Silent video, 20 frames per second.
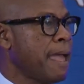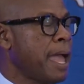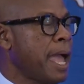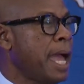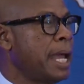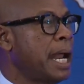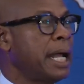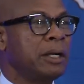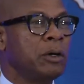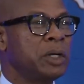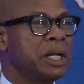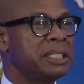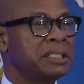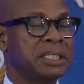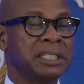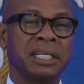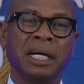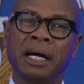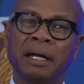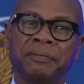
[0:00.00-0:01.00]
And I know
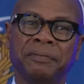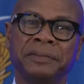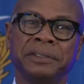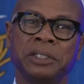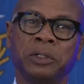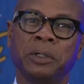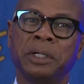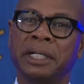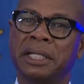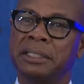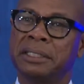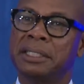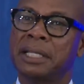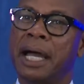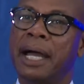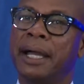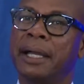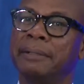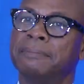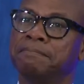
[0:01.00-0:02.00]
that's tough during this
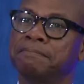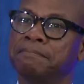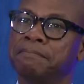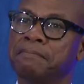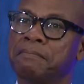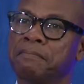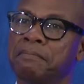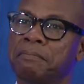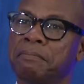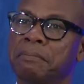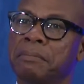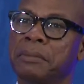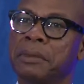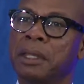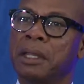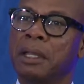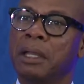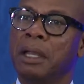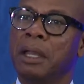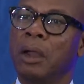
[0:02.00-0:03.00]
time.
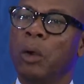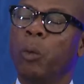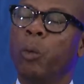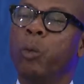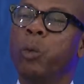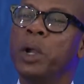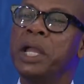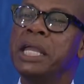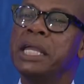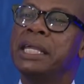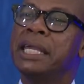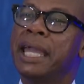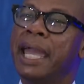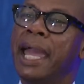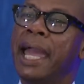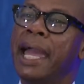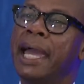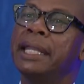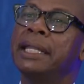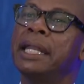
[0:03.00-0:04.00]
We
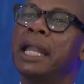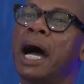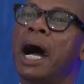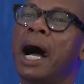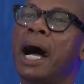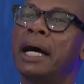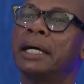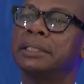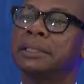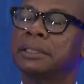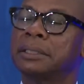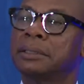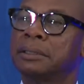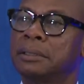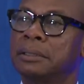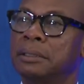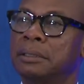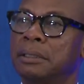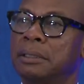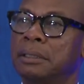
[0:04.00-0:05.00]
cannot
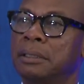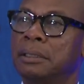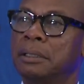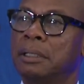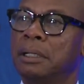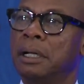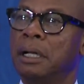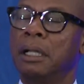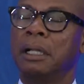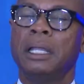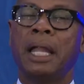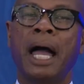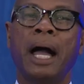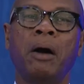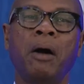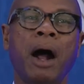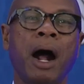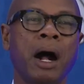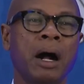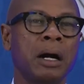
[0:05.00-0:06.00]

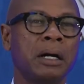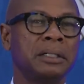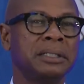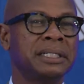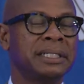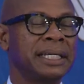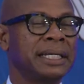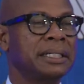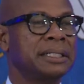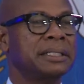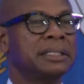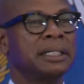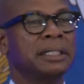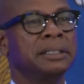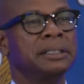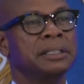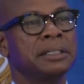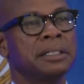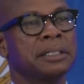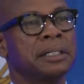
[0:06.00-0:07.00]
allow our
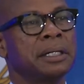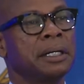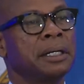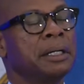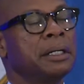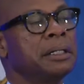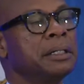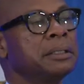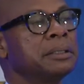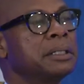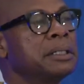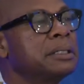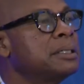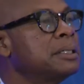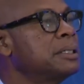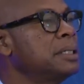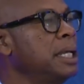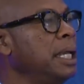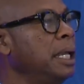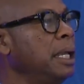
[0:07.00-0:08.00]
citizens to
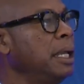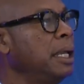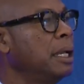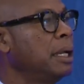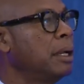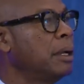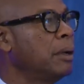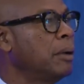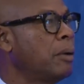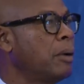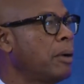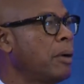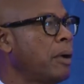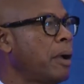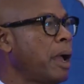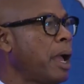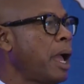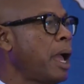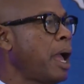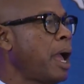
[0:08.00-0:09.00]
see
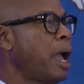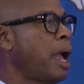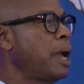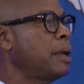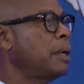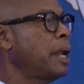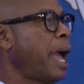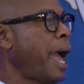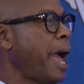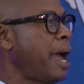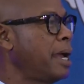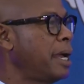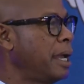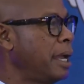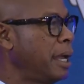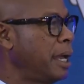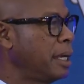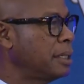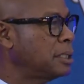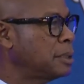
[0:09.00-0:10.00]
and
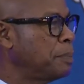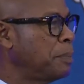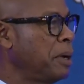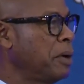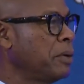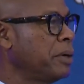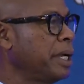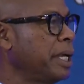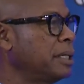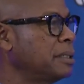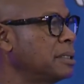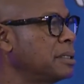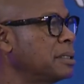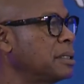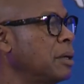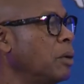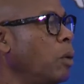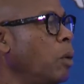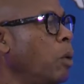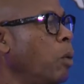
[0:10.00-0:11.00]
experience
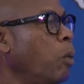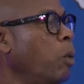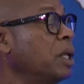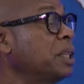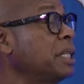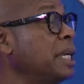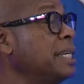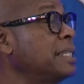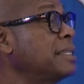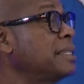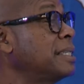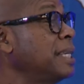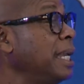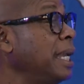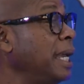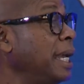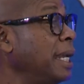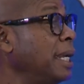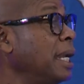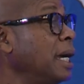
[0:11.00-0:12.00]
what they see
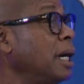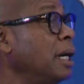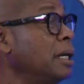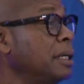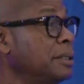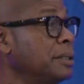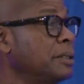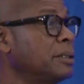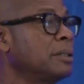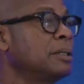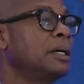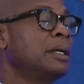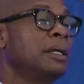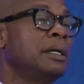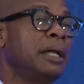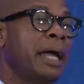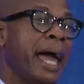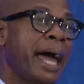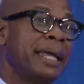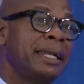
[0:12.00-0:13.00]
in other,
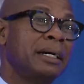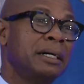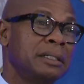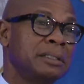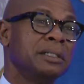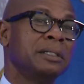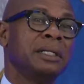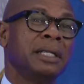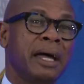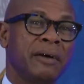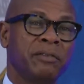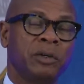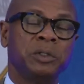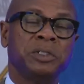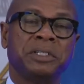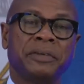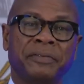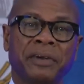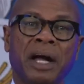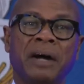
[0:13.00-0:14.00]
at other
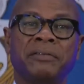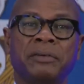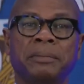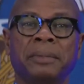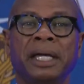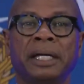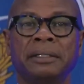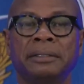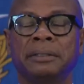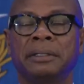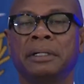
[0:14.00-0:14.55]
levels of government.